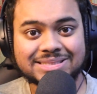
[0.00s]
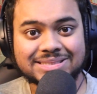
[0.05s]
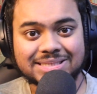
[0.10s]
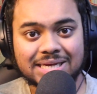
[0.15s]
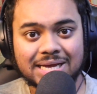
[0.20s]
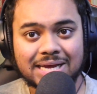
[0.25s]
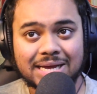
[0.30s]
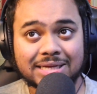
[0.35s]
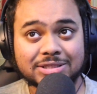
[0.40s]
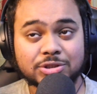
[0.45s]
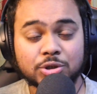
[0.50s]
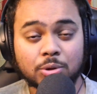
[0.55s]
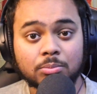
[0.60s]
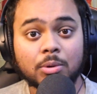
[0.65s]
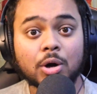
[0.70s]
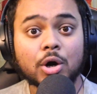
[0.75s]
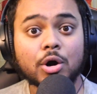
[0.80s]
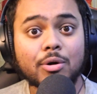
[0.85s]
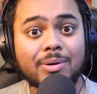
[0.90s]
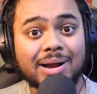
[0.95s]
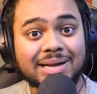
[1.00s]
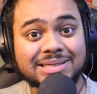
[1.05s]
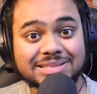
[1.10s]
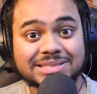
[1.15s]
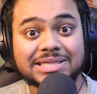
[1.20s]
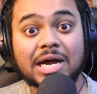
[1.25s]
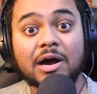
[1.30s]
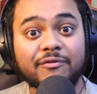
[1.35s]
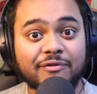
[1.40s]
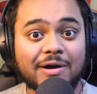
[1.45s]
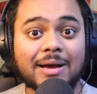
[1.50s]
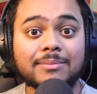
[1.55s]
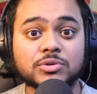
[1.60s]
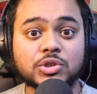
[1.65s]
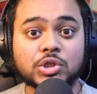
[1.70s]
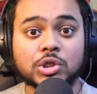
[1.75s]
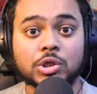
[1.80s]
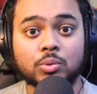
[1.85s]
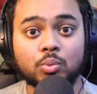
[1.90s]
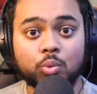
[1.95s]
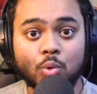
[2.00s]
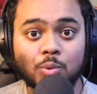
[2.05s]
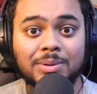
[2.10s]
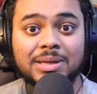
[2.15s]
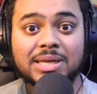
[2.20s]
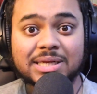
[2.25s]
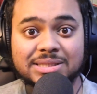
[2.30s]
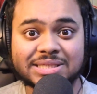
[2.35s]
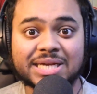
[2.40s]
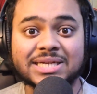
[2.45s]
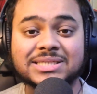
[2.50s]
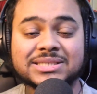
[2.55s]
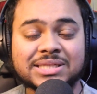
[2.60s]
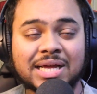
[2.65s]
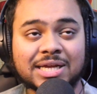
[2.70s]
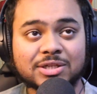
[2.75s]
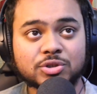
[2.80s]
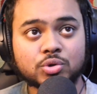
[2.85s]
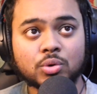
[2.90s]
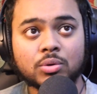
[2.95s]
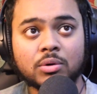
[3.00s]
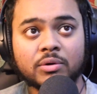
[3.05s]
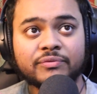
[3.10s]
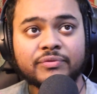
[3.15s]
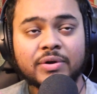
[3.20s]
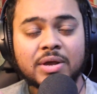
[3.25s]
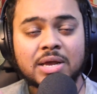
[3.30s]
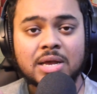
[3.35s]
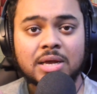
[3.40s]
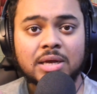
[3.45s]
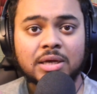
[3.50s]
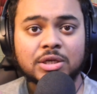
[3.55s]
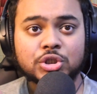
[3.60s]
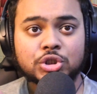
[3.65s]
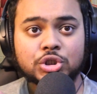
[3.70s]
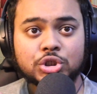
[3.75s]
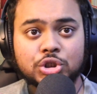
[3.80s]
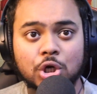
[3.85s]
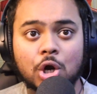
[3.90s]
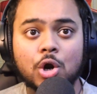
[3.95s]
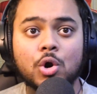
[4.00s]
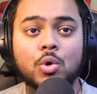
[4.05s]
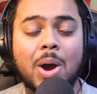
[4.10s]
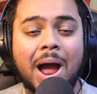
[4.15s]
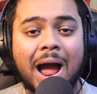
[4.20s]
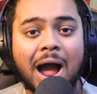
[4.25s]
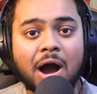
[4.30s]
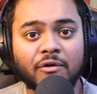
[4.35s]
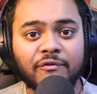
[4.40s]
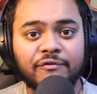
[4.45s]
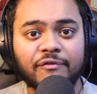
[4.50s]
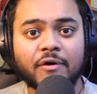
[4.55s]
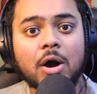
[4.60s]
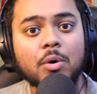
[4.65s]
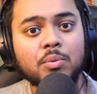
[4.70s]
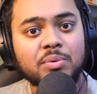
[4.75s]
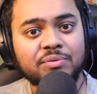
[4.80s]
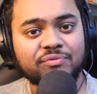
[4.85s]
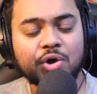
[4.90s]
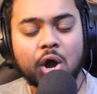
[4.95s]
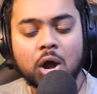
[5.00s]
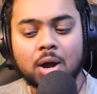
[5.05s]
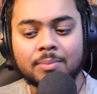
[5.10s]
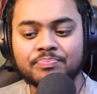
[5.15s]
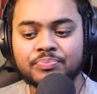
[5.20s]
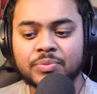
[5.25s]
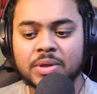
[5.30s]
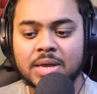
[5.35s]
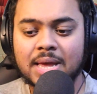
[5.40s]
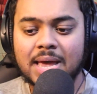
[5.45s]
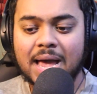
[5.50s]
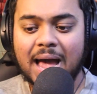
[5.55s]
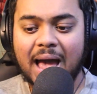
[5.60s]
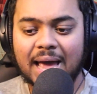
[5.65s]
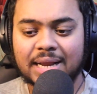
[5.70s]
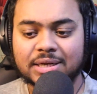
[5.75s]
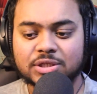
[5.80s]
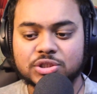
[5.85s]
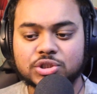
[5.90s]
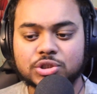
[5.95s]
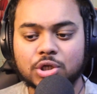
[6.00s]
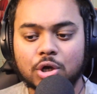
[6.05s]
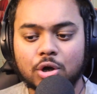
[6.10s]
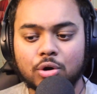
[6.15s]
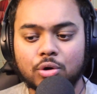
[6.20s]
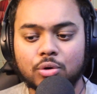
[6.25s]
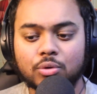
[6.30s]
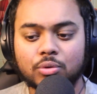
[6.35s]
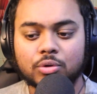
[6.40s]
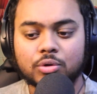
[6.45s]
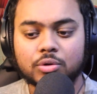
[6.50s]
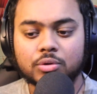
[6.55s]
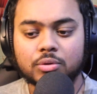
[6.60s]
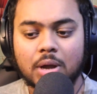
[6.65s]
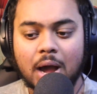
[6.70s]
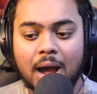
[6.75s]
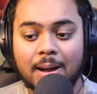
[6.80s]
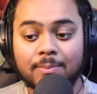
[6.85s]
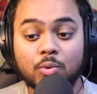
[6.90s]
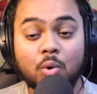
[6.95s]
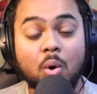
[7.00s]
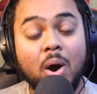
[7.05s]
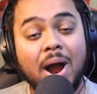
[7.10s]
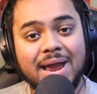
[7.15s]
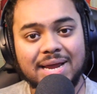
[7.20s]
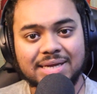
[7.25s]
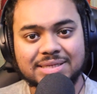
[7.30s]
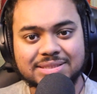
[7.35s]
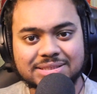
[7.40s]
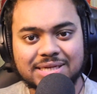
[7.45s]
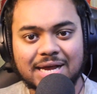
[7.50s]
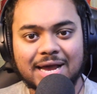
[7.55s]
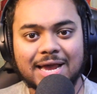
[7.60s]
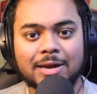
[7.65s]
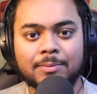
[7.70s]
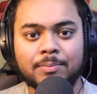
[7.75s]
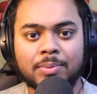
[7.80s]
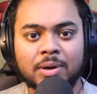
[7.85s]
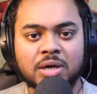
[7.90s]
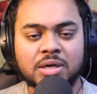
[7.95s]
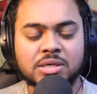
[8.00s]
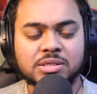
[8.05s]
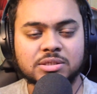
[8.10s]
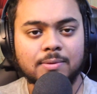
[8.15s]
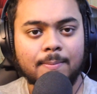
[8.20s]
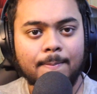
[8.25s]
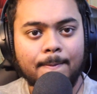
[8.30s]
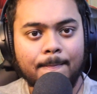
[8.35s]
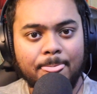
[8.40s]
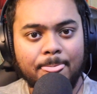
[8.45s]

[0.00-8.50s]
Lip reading: Tomorrow and Southampton will be the test that sort of show how far we've come. And so I'm quite excited because